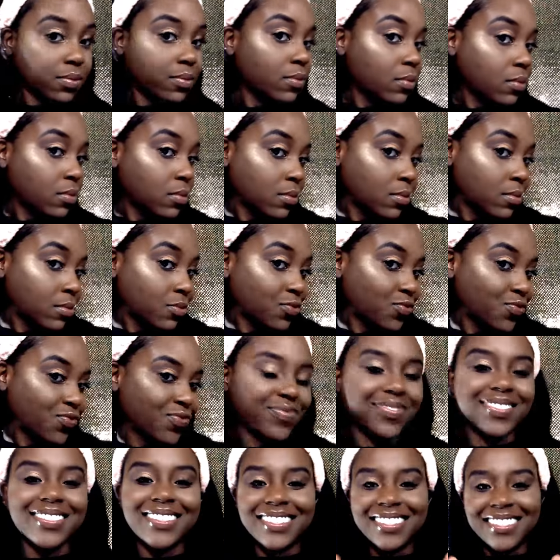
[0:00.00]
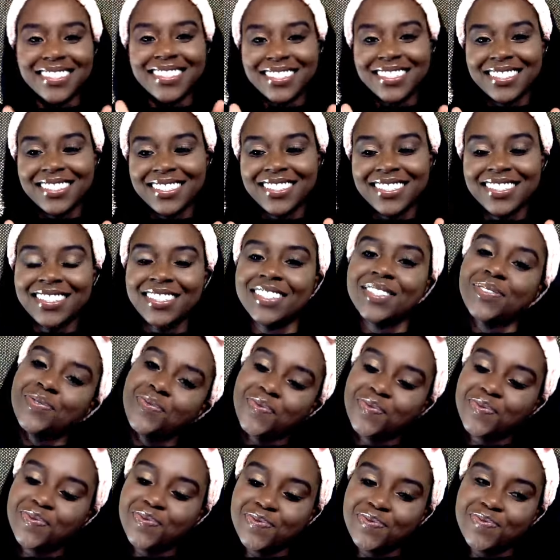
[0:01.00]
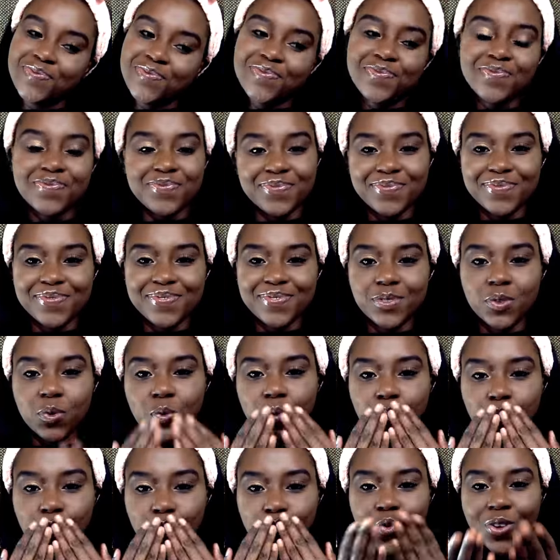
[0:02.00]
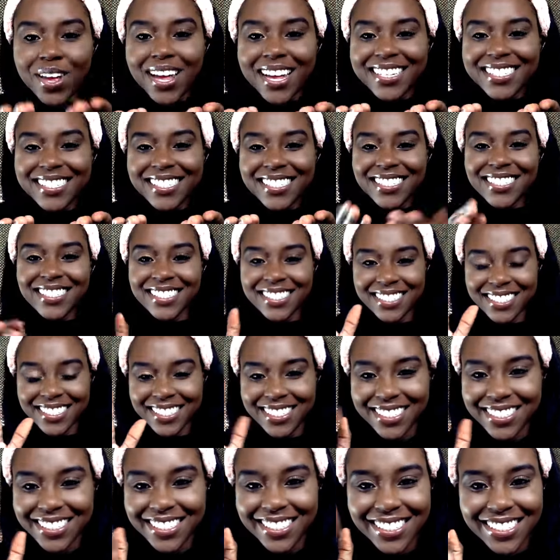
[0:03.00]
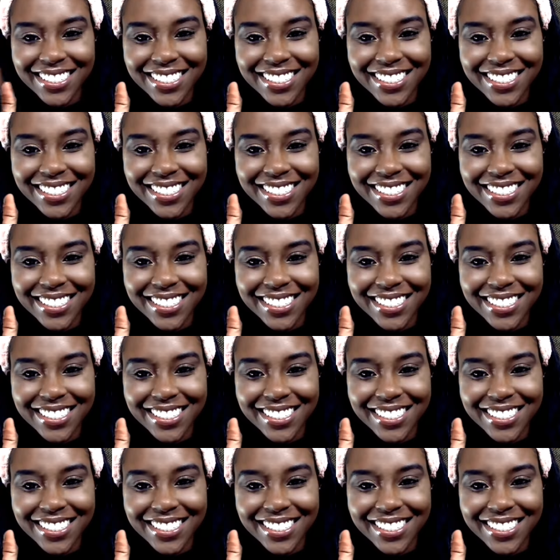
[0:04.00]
As you can see, it's pretty good for drugstore. Love you all.